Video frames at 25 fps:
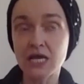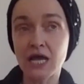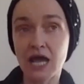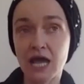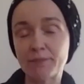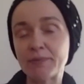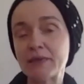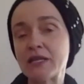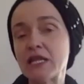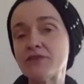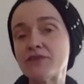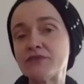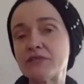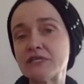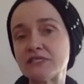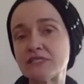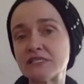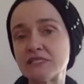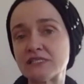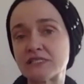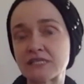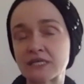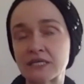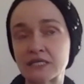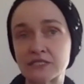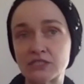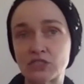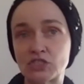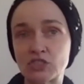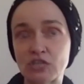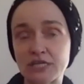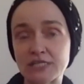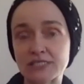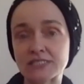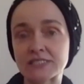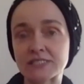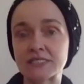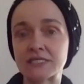I believe this is
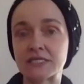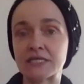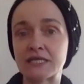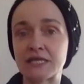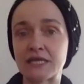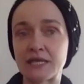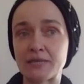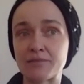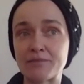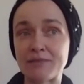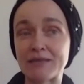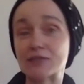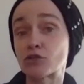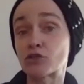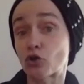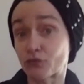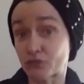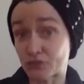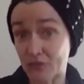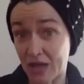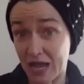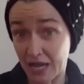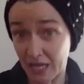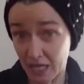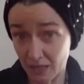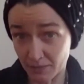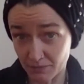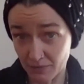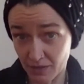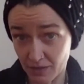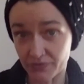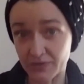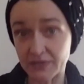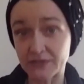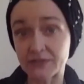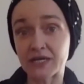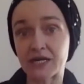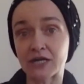just a matter of time. I
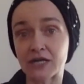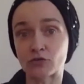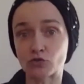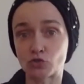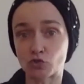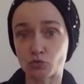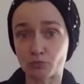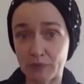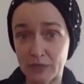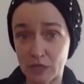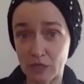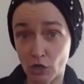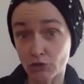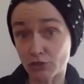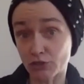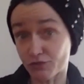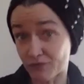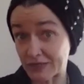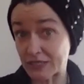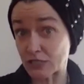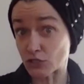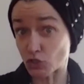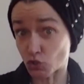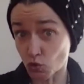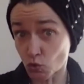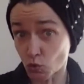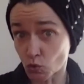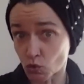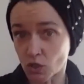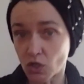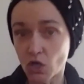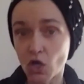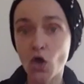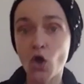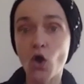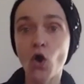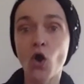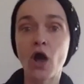think there are going to be laws very soon.
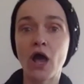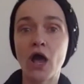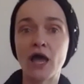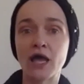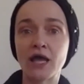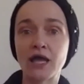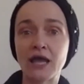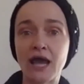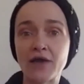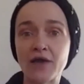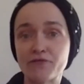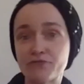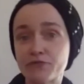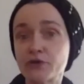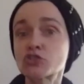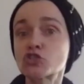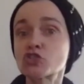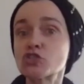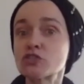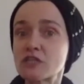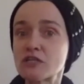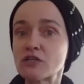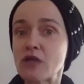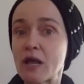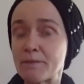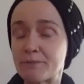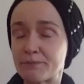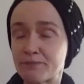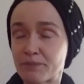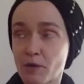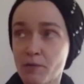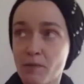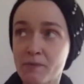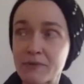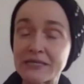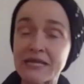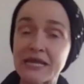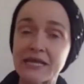Unfortunately,
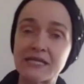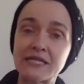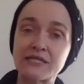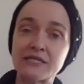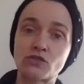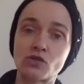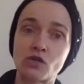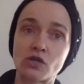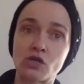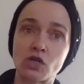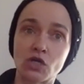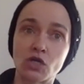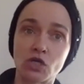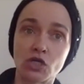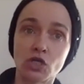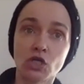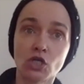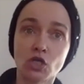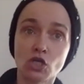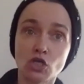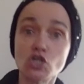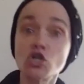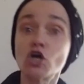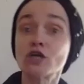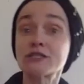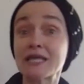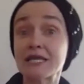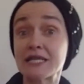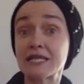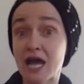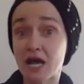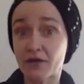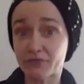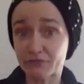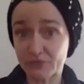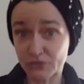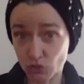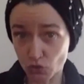probably a little not
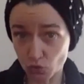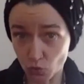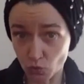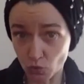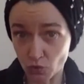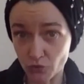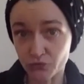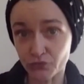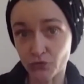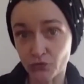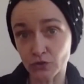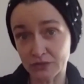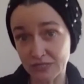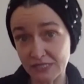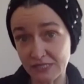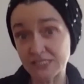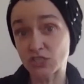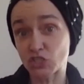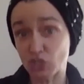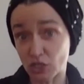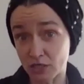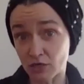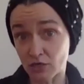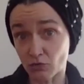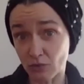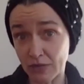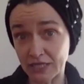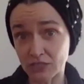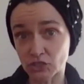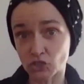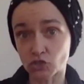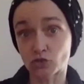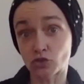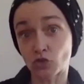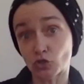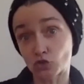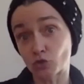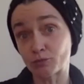enough soon for this
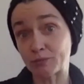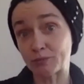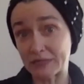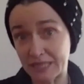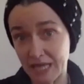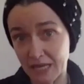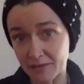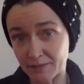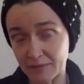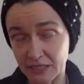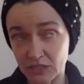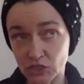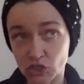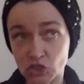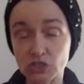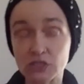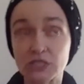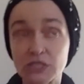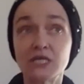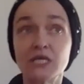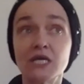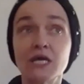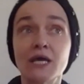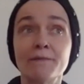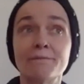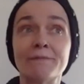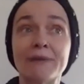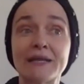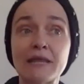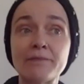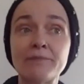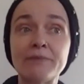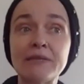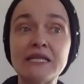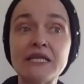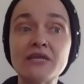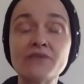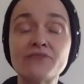generation not to be damaged. But I
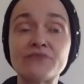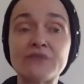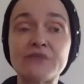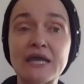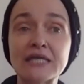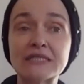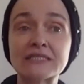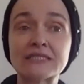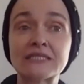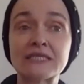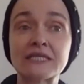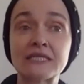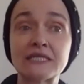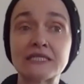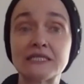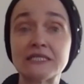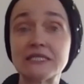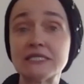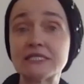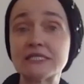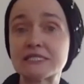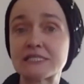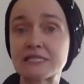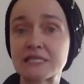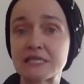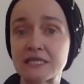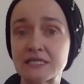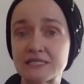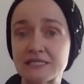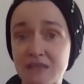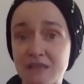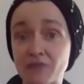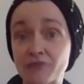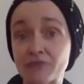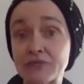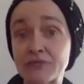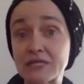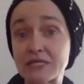believe that it is
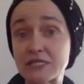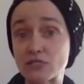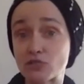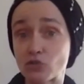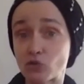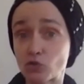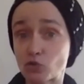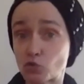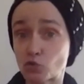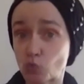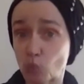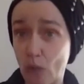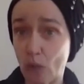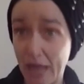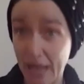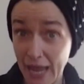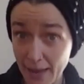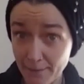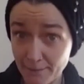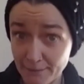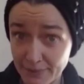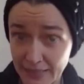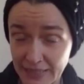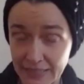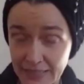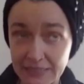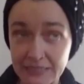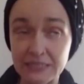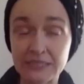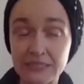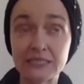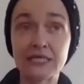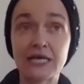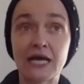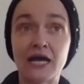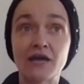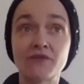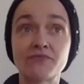something that is going to happen.
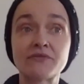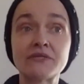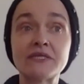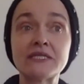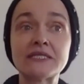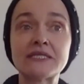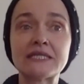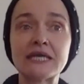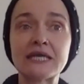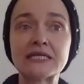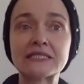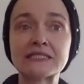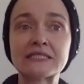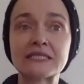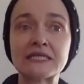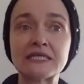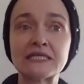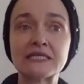I think that